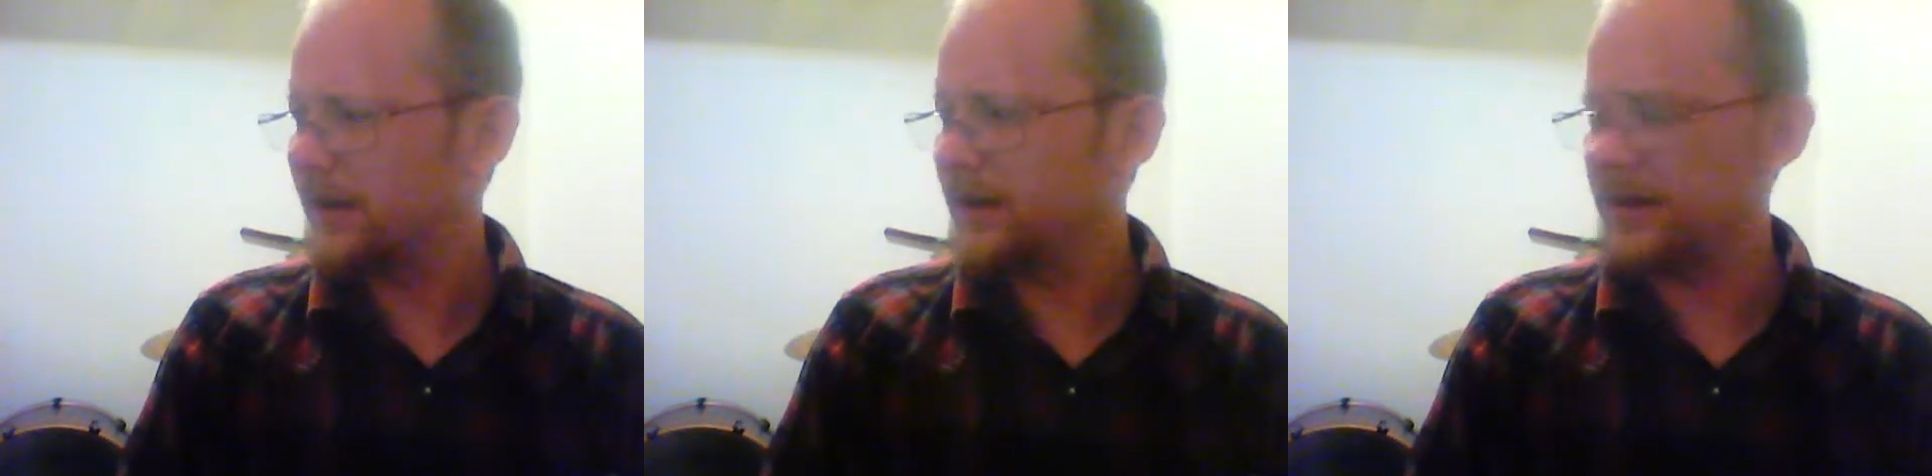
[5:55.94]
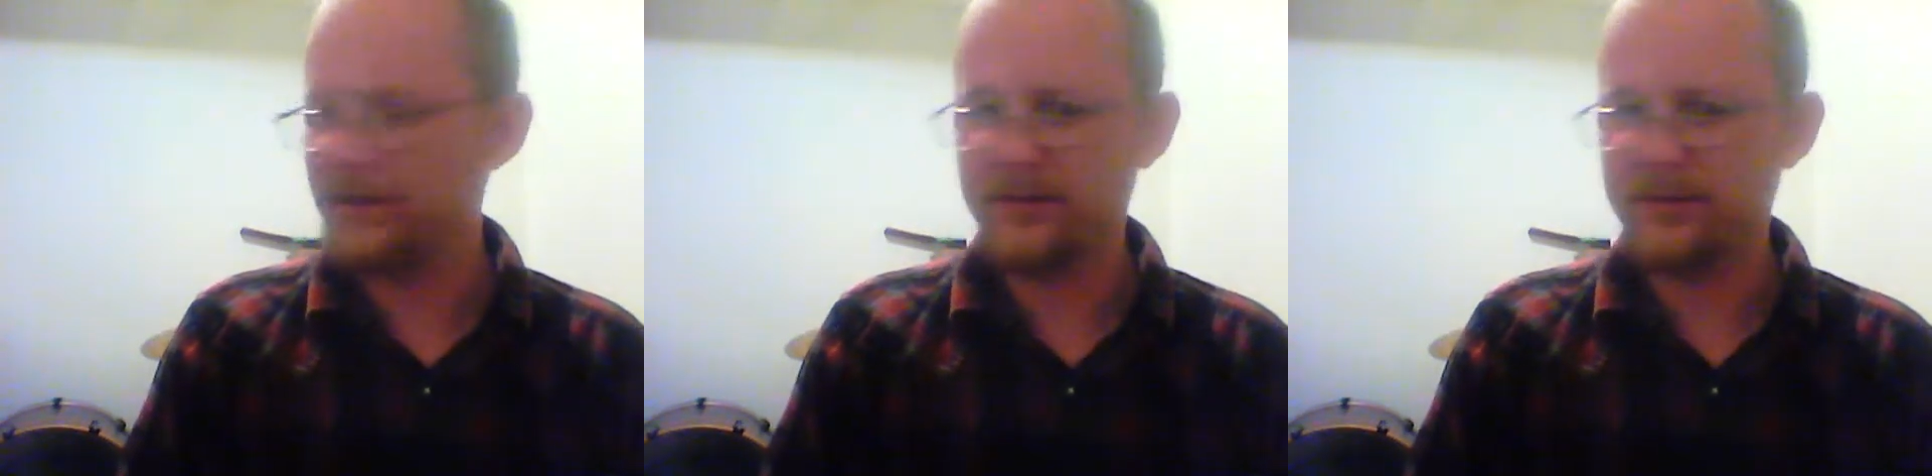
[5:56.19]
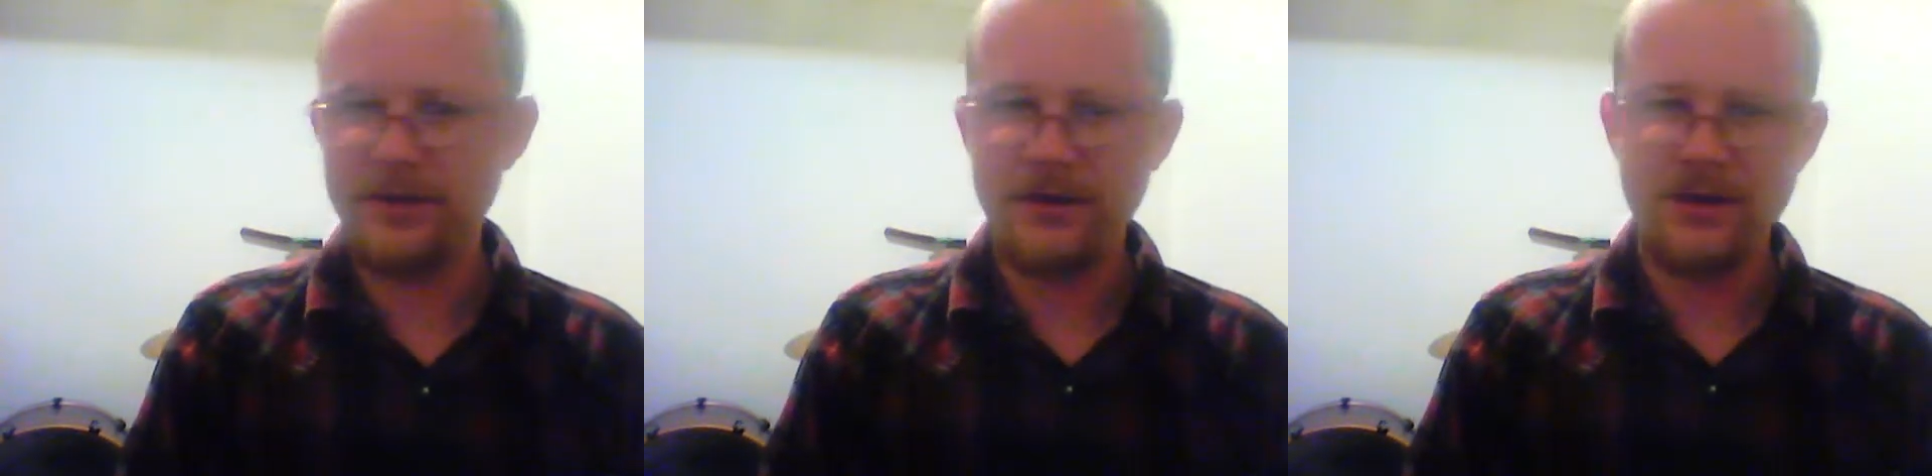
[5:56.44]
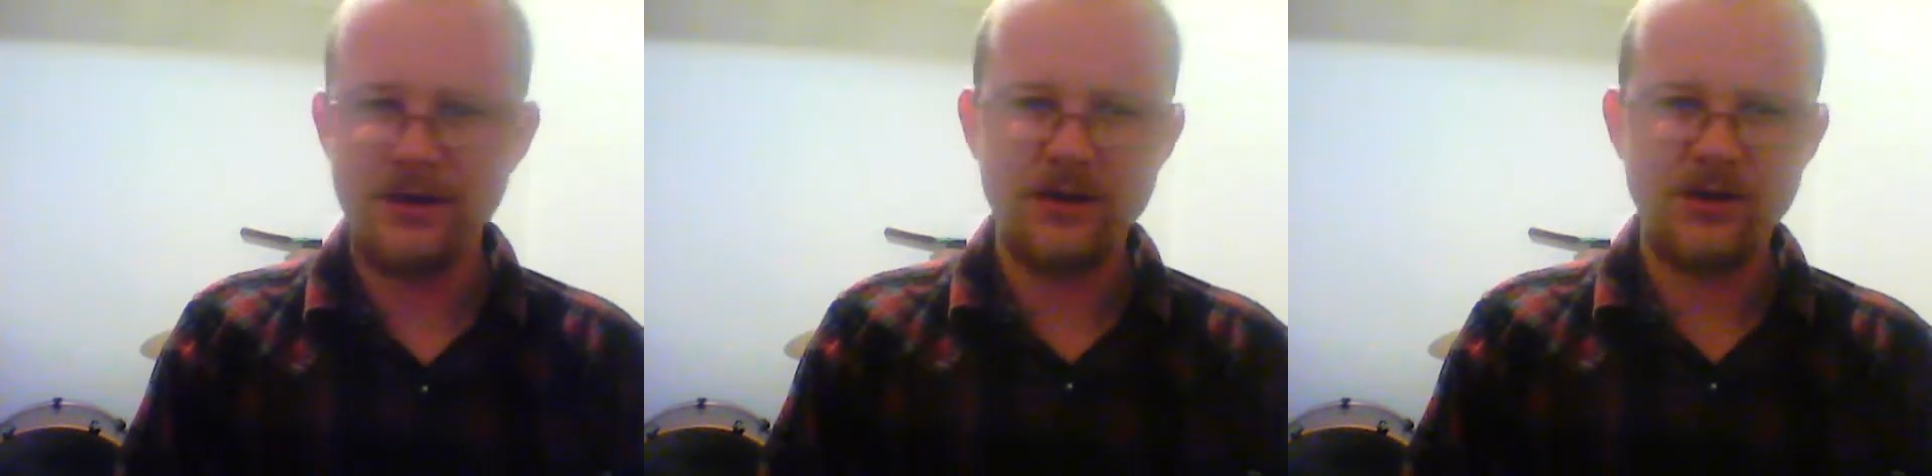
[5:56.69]
of
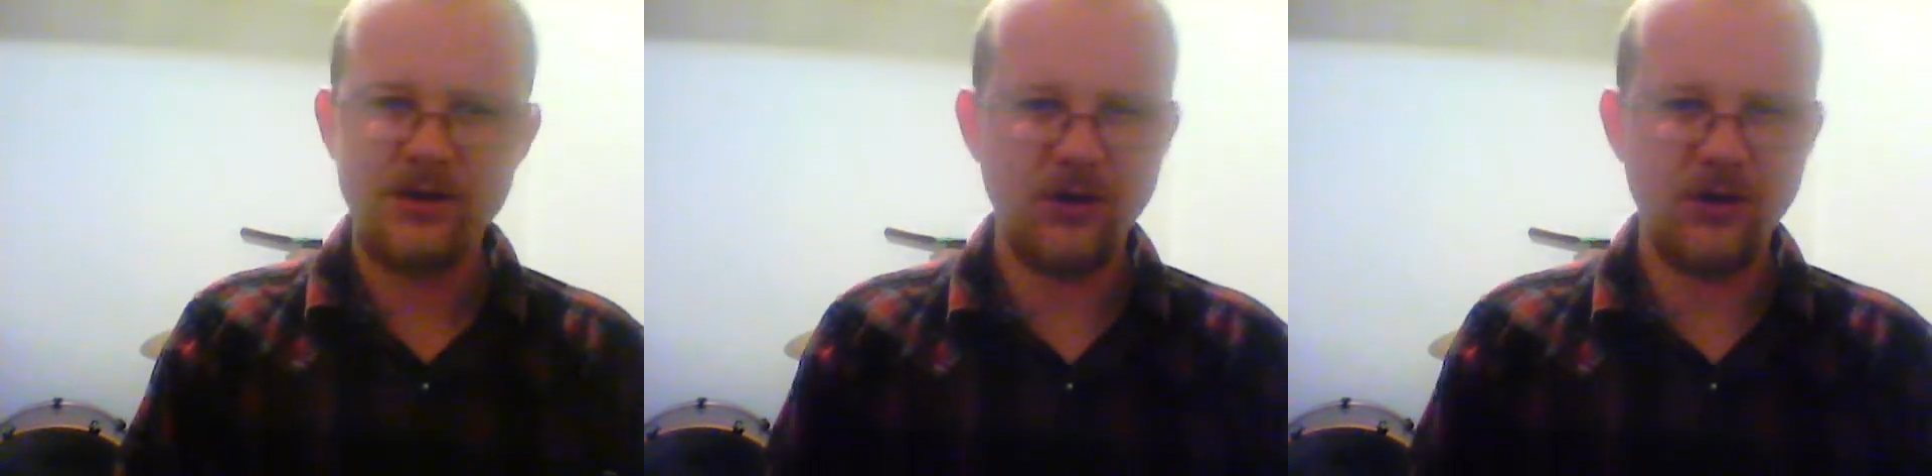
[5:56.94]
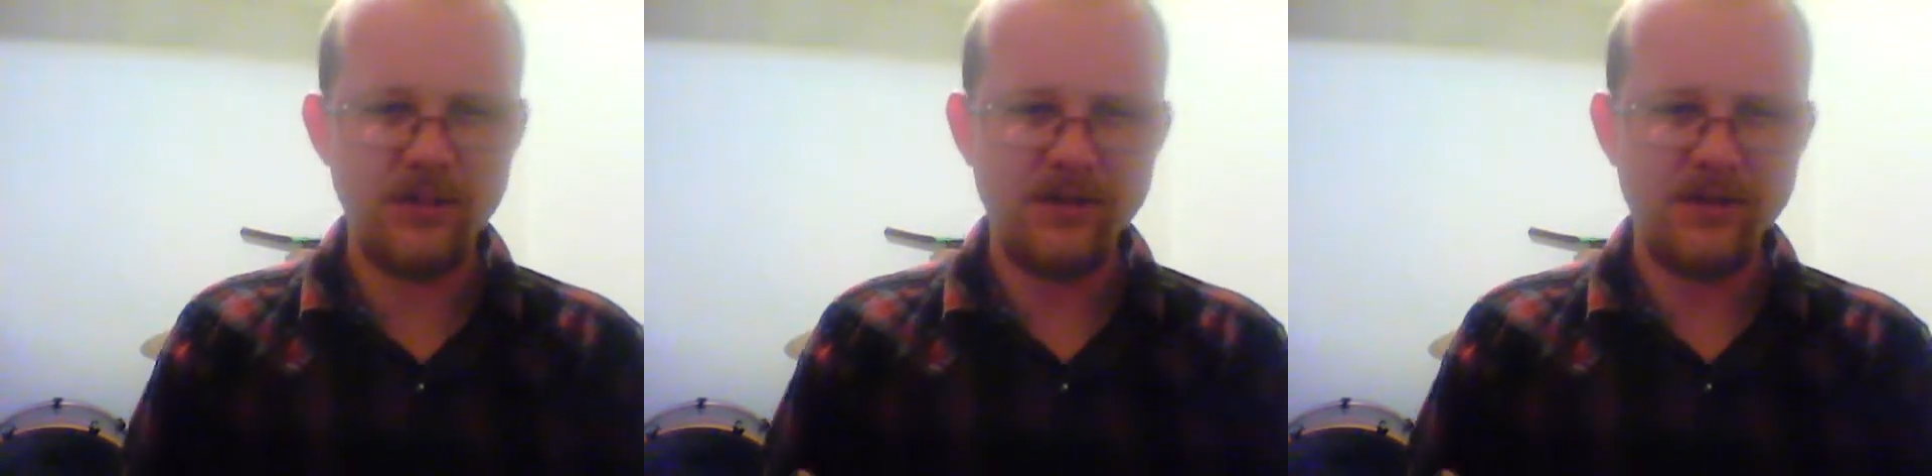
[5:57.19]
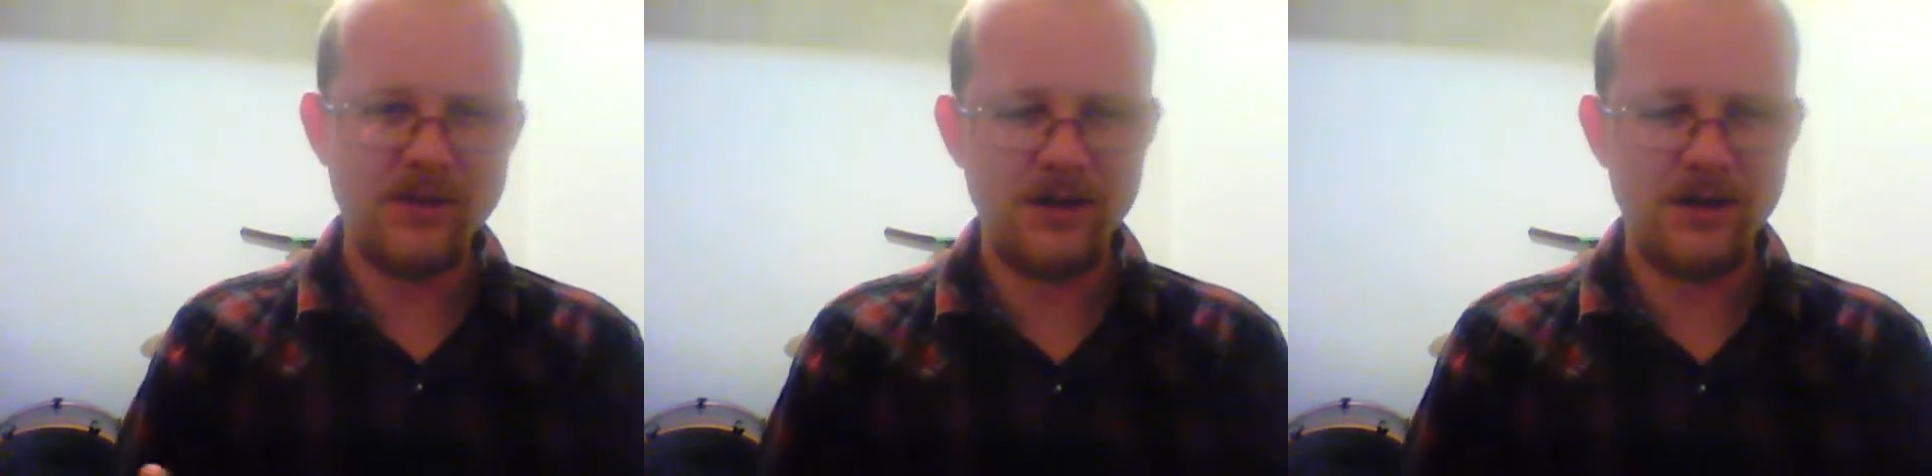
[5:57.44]
trumps